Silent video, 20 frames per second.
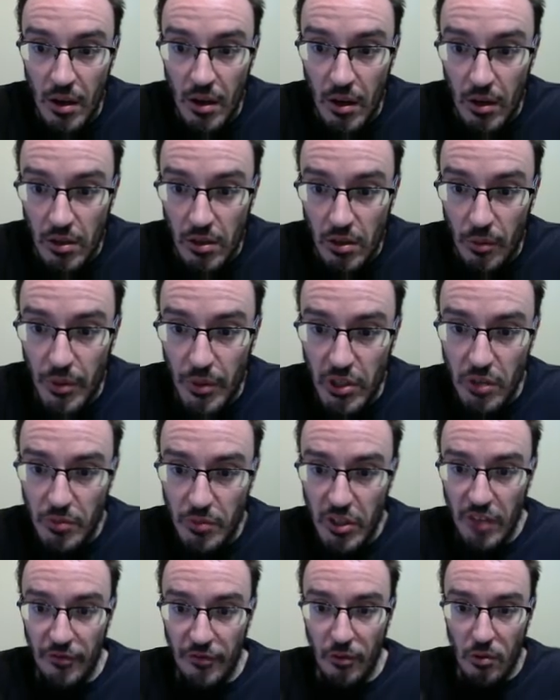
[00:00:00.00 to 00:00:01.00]
So bishop
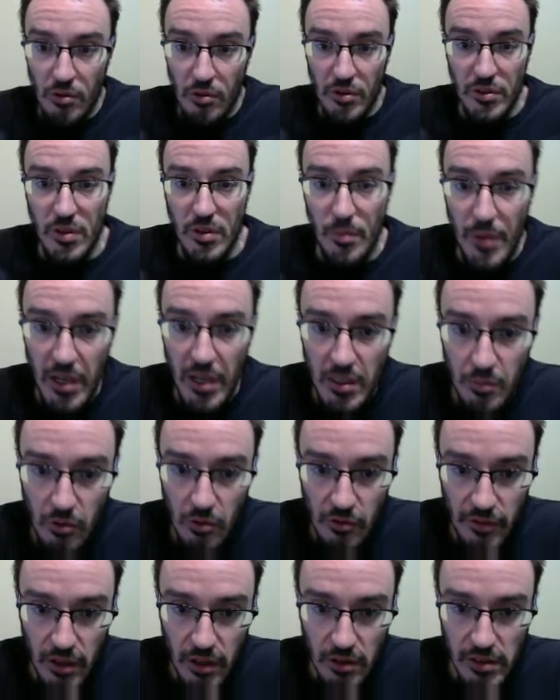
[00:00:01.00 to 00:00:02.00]
g4 is the best move.
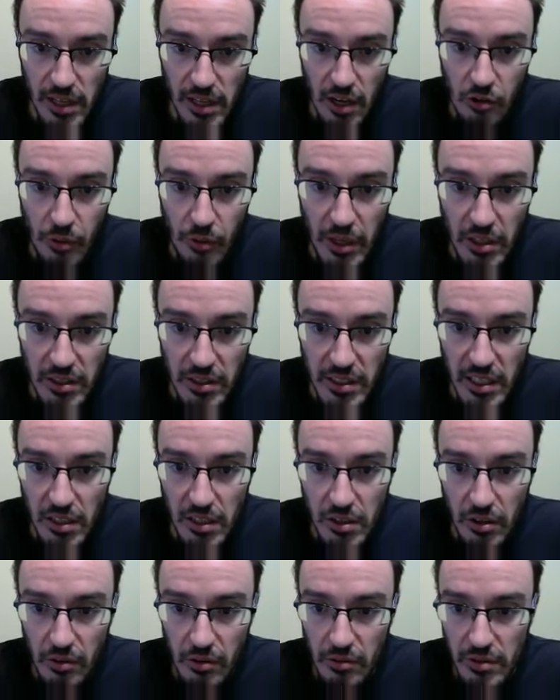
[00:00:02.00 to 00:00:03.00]
It looks like queen to
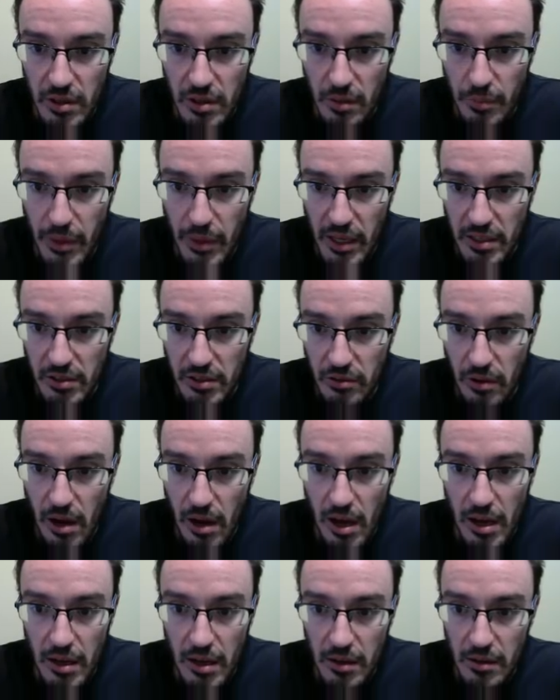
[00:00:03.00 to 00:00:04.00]
c2 is the best
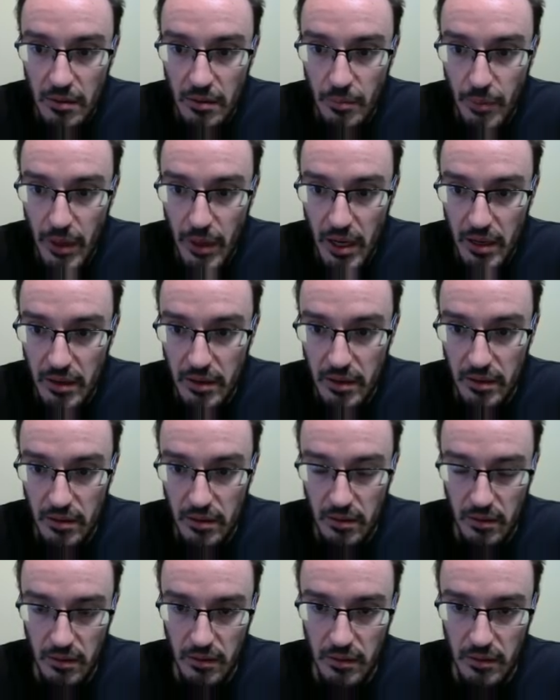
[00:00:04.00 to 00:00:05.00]
try by
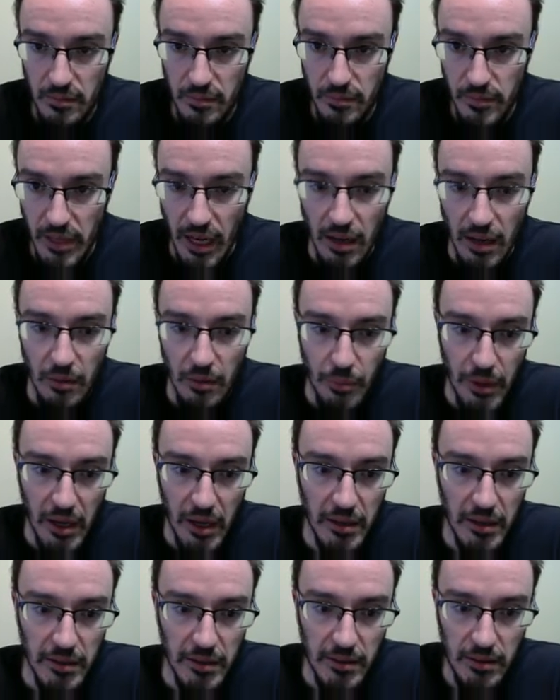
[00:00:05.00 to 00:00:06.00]
the
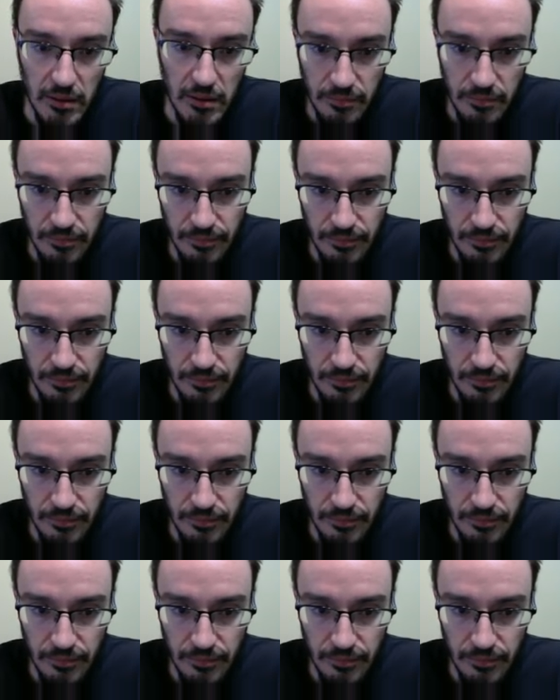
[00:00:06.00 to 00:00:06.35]
database.